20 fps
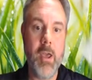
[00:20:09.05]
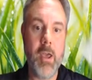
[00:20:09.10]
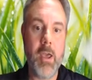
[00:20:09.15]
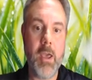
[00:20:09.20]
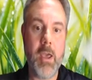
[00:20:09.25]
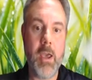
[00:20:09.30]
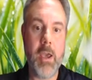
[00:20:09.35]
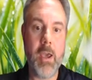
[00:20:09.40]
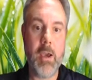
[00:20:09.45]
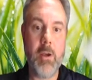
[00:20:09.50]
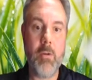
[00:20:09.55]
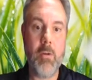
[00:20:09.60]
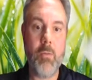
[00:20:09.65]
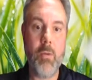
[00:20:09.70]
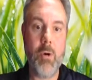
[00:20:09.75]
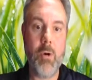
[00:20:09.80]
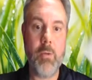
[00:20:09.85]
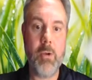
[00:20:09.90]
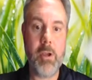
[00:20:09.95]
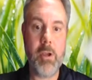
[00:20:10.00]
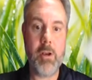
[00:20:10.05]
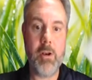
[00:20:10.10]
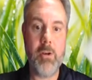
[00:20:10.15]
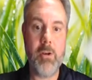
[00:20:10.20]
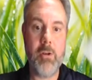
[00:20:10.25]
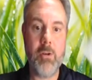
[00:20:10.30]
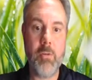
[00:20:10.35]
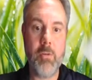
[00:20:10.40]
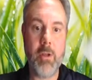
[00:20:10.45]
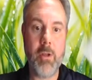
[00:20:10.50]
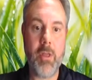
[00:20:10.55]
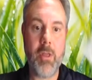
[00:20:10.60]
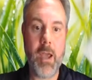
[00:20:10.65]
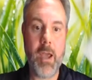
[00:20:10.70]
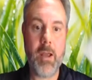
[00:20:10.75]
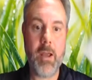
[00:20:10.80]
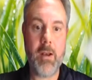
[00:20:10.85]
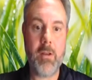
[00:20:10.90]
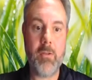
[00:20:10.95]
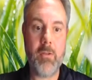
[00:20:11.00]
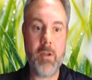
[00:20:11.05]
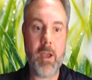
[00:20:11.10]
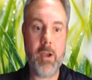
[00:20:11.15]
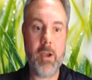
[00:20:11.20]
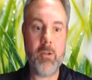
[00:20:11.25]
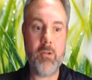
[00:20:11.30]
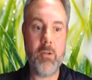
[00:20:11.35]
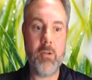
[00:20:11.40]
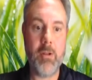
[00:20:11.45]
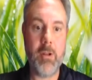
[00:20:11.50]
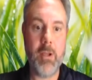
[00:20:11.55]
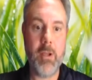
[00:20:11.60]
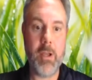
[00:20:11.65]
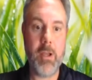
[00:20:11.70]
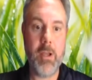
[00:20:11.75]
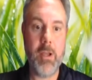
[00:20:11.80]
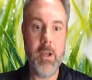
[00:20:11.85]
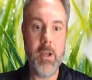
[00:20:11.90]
And what we can do with that is actually